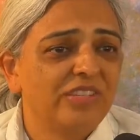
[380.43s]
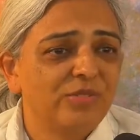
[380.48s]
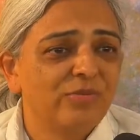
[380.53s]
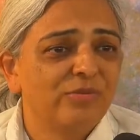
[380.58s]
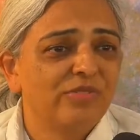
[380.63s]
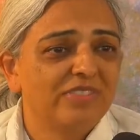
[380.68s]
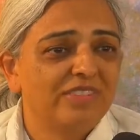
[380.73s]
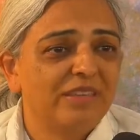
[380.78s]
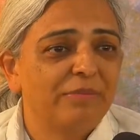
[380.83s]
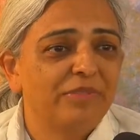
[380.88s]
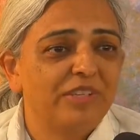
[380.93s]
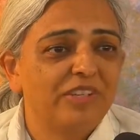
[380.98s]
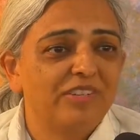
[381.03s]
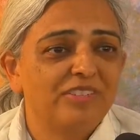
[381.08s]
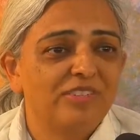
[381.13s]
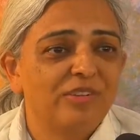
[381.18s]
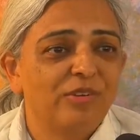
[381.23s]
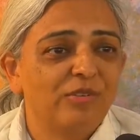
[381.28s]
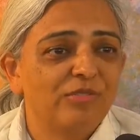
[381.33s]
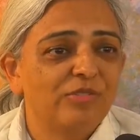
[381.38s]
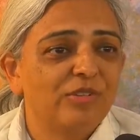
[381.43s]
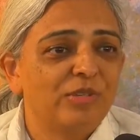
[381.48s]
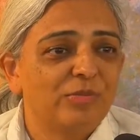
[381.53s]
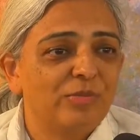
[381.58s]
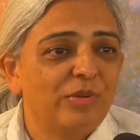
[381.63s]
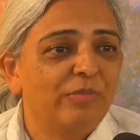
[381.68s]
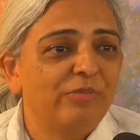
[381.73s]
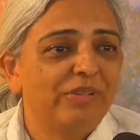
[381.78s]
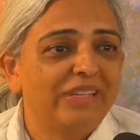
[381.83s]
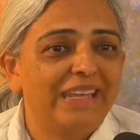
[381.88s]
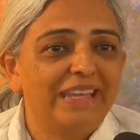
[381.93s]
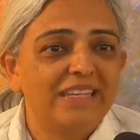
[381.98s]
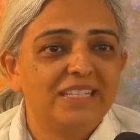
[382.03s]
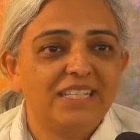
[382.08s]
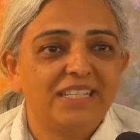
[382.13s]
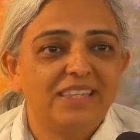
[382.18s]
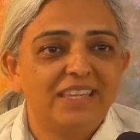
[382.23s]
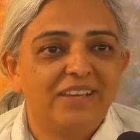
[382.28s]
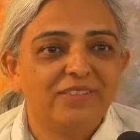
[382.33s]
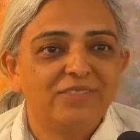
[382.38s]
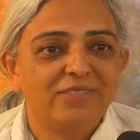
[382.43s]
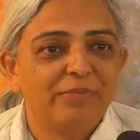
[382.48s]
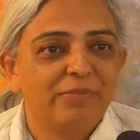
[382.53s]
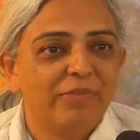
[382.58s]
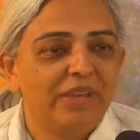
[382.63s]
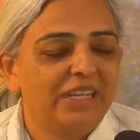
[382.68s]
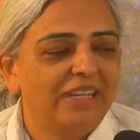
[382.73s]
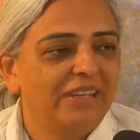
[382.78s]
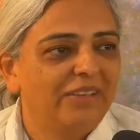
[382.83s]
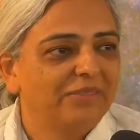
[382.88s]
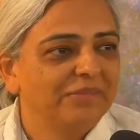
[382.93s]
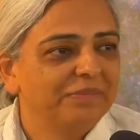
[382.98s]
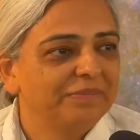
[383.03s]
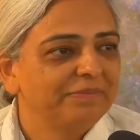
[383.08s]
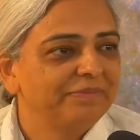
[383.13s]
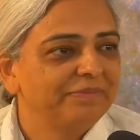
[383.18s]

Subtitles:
This was some years ago, so it's probably 80,000 by now.